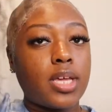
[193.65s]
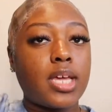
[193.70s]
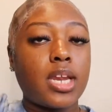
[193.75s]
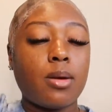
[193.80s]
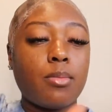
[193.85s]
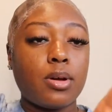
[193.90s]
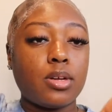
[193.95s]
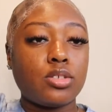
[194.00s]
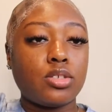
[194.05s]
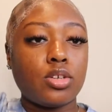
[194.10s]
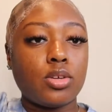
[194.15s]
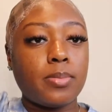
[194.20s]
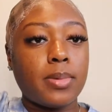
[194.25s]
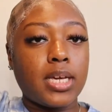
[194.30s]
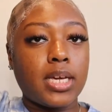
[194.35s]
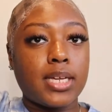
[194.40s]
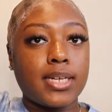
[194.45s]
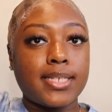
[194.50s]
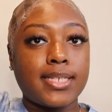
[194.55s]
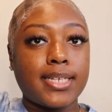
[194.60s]
and I'm also
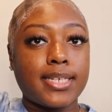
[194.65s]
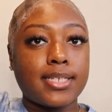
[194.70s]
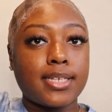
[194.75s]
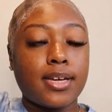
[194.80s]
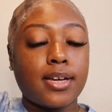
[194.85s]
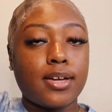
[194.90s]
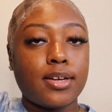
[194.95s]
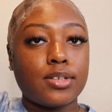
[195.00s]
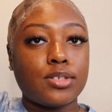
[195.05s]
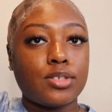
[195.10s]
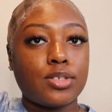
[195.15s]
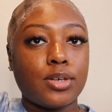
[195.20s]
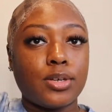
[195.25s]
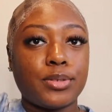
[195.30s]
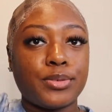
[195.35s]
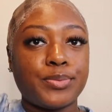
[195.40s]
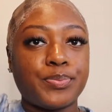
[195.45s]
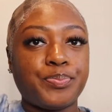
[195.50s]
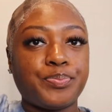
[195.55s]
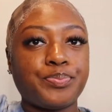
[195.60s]
making a TikTok,
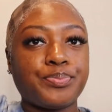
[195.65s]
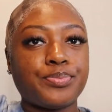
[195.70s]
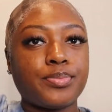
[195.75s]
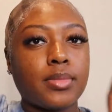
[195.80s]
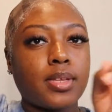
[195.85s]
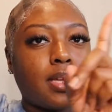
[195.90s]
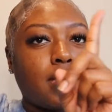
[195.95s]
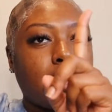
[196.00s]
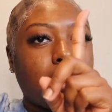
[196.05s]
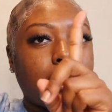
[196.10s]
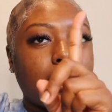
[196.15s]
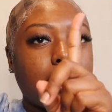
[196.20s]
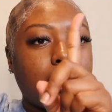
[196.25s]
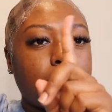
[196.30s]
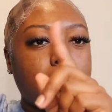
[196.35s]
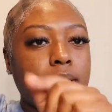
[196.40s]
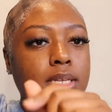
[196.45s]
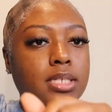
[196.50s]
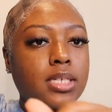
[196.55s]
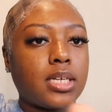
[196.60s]
so
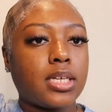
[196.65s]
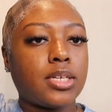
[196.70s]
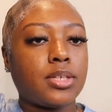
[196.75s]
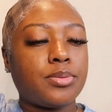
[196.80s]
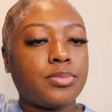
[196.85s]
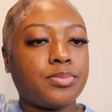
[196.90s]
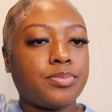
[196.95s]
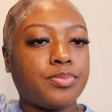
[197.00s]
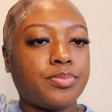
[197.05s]
give me a second.